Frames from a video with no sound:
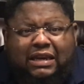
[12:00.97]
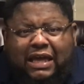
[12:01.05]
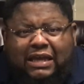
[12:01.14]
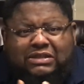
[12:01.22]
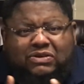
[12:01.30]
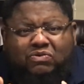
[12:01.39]
and
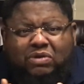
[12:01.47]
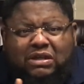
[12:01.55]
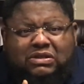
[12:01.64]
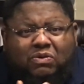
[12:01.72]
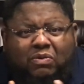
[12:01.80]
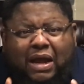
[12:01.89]
that's the
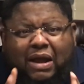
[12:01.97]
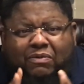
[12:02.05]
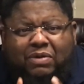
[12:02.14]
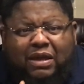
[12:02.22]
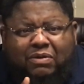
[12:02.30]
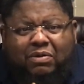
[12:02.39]
reason why
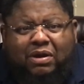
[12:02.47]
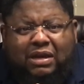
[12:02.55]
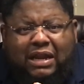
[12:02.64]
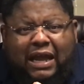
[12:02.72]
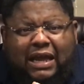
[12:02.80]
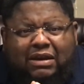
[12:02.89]
we're
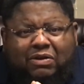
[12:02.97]
not,